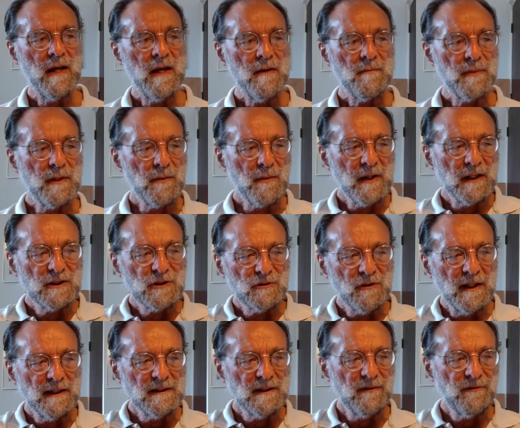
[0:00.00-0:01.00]
But we are
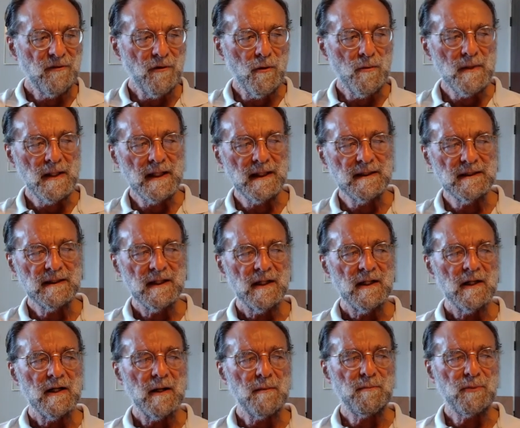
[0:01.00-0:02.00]
trying to formulate
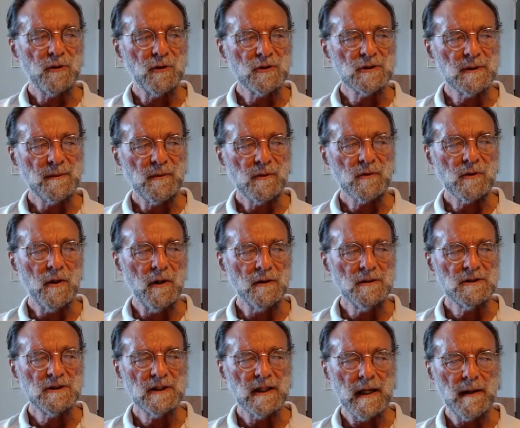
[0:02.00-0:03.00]
a plausible
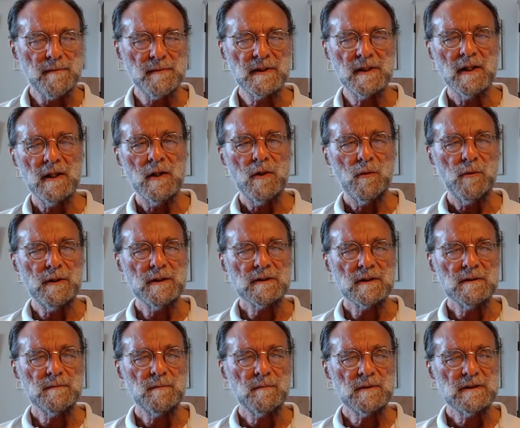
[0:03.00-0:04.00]
concept which
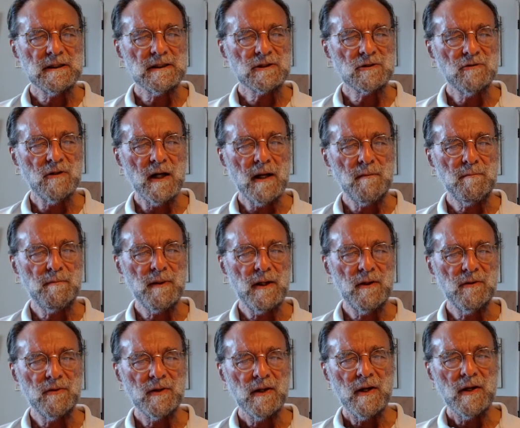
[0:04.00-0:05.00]
can describe
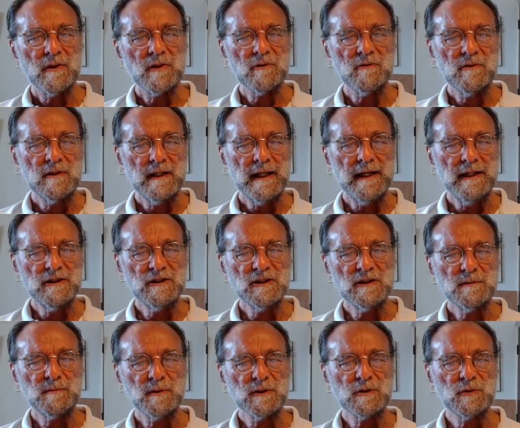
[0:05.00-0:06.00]
both the relations
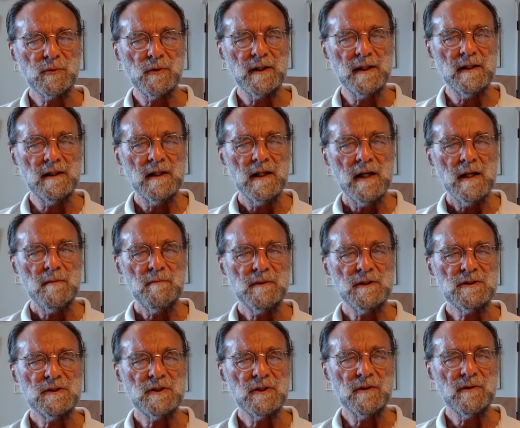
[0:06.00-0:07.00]
between
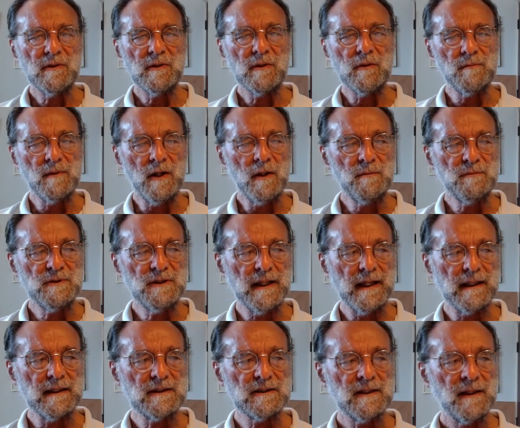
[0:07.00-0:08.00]
material
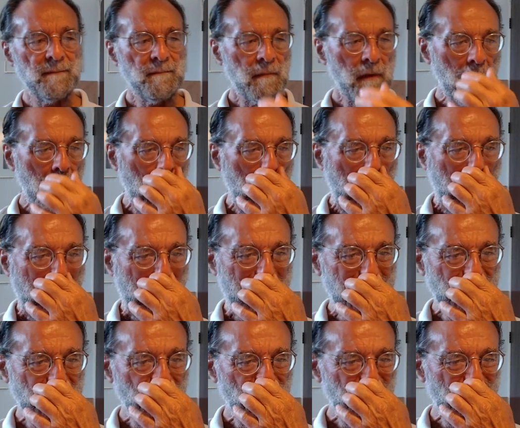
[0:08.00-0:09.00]
objects
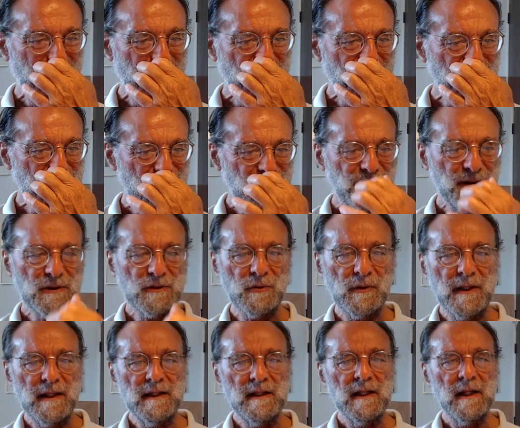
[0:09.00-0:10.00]
and the relations
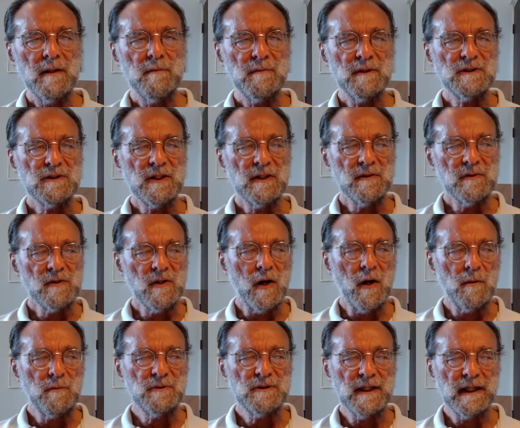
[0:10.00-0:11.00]
between material
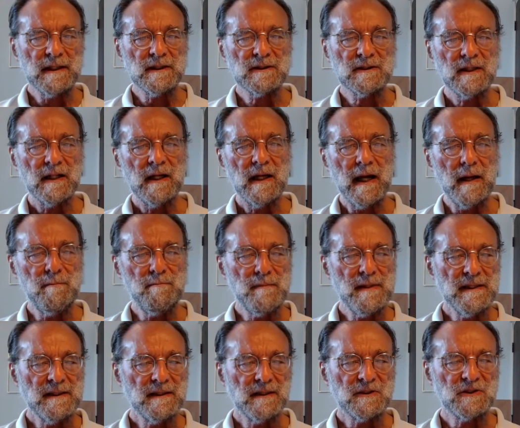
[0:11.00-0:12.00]
objects and
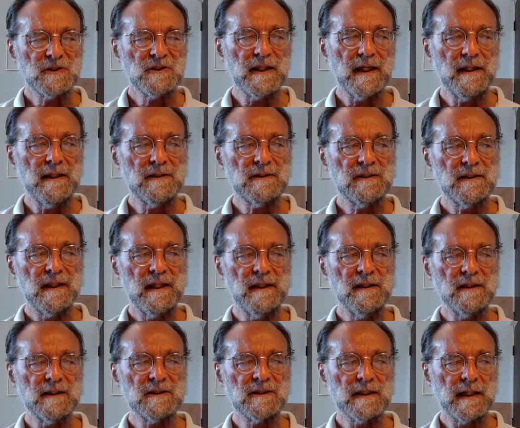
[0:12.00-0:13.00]
mental states in
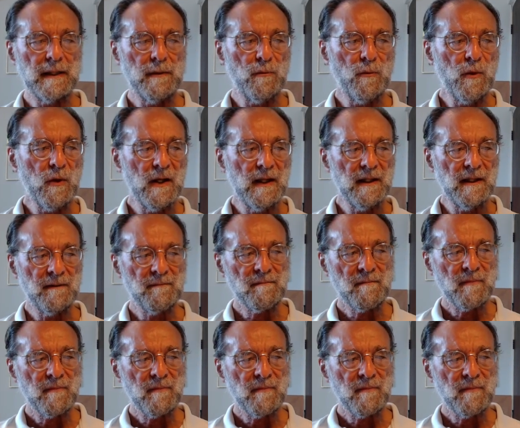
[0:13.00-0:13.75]
the same way.